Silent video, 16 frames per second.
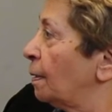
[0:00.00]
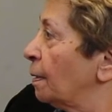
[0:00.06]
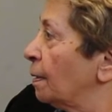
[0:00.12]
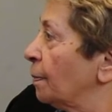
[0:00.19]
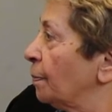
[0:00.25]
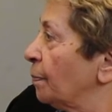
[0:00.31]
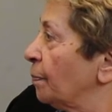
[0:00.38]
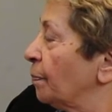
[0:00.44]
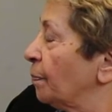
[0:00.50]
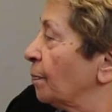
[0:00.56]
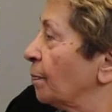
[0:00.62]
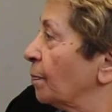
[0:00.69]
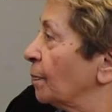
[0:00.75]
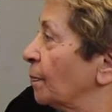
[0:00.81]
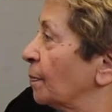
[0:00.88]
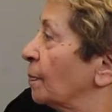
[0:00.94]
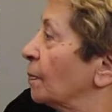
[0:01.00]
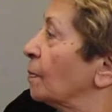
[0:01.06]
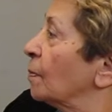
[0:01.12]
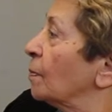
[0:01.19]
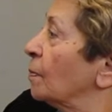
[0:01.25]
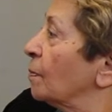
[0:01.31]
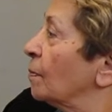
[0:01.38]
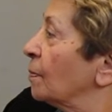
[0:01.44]

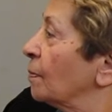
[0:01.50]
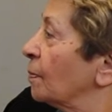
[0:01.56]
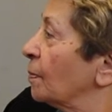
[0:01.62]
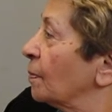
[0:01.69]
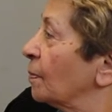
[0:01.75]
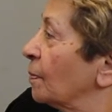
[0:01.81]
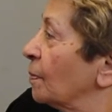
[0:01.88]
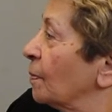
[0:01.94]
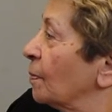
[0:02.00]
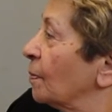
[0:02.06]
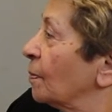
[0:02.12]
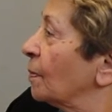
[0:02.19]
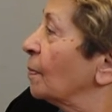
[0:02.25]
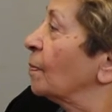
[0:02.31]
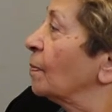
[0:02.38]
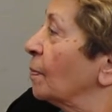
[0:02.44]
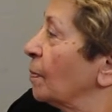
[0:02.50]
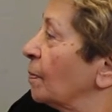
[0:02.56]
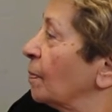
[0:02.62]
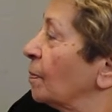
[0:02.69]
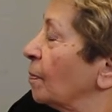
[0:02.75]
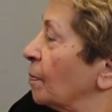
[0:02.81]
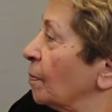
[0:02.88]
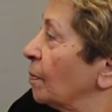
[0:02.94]

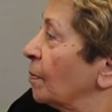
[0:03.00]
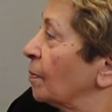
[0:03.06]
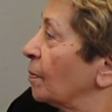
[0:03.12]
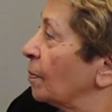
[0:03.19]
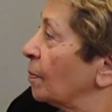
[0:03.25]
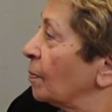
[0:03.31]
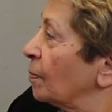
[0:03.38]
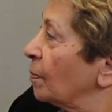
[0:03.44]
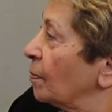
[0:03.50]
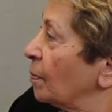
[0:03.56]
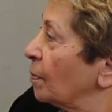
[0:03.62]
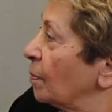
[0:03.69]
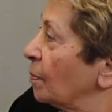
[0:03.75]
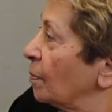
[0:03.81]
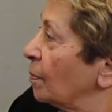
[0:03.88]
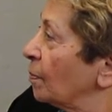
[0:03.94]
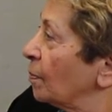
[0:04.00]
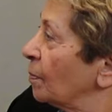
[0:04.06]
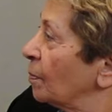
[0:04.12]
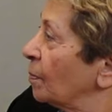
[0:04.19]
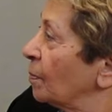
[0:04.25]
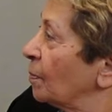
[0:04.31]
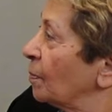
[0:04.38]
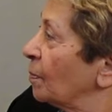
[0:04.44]

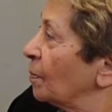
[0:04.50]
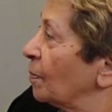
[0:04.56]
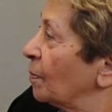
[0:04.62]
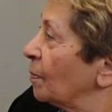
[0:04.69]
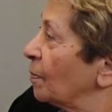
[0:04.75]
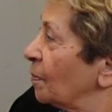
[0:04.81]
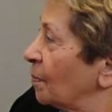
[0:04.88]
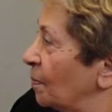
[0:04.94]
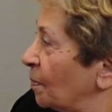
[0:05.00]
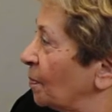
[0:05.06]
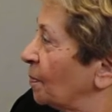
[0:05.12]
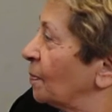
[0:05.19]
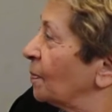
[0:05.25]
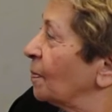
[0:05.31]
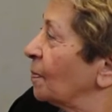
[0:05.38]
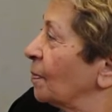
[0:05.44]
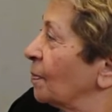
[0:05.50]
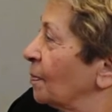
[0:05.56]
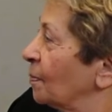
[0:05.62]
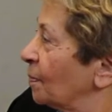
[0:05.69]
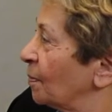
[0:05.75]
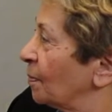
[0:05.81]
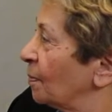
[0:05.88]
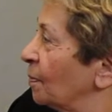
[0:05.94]

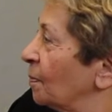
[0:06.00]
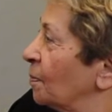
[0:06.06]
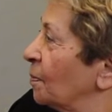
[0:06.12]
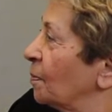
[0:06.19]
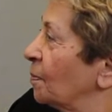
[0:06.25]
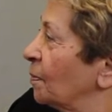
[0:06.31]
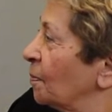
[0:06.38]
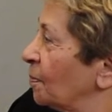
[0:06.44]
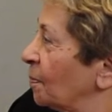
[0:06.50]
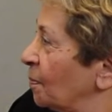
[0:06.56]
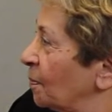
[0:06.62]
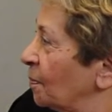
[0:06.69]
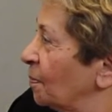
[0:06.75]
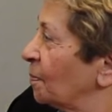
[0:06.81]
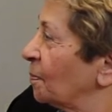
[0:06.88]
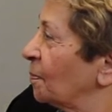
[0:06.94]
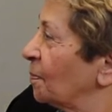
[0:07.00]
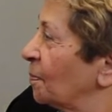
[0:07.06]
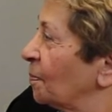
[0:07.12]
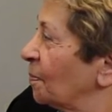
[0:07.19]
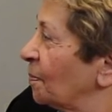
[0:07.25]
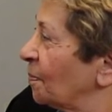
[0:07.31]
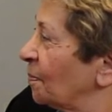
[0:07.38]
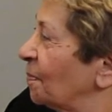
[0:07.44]

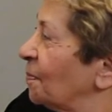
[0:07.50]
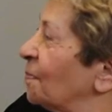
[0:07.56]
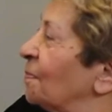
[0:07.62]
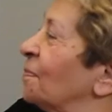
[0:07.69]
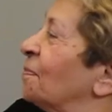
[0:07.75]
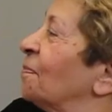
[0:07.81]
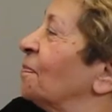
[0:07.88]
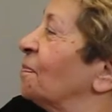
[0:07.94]
(silent)